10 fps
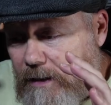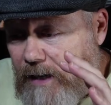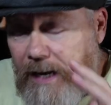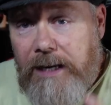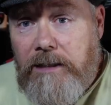
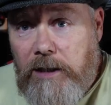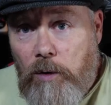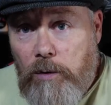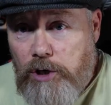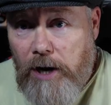get into
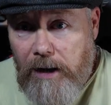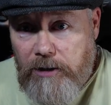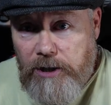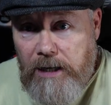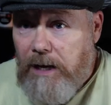your
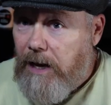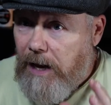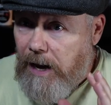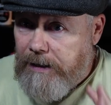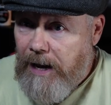charger
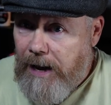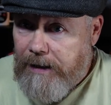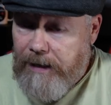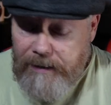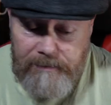and
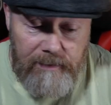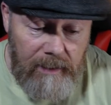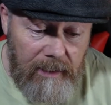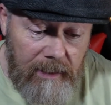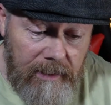hack it.
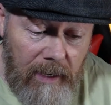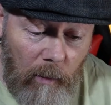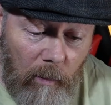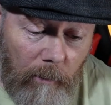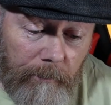
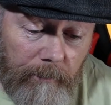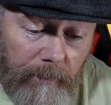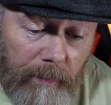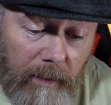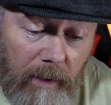Now,
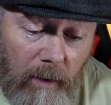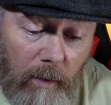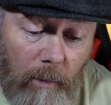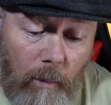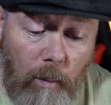
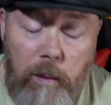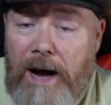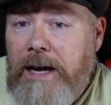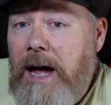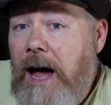
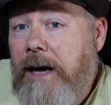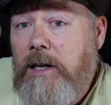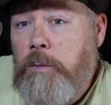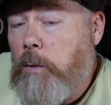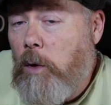why
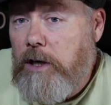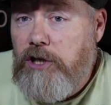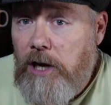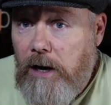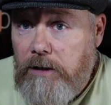hackers would want to
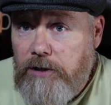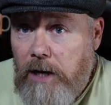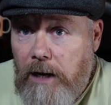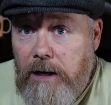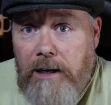charge,
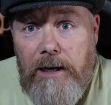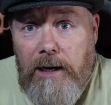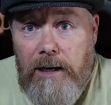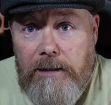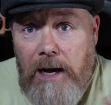uh,
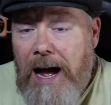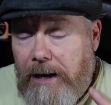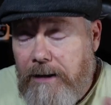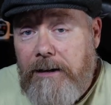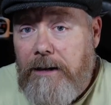
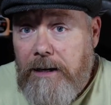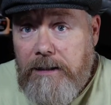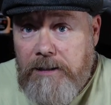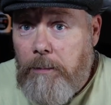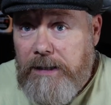hack
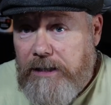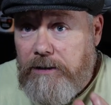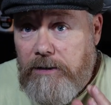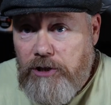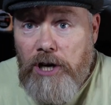
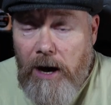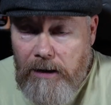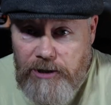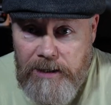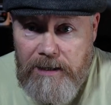somebody's
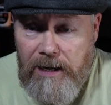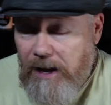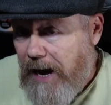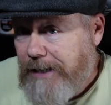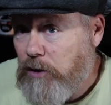charger,
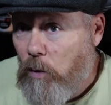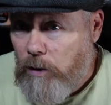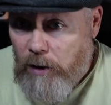I don't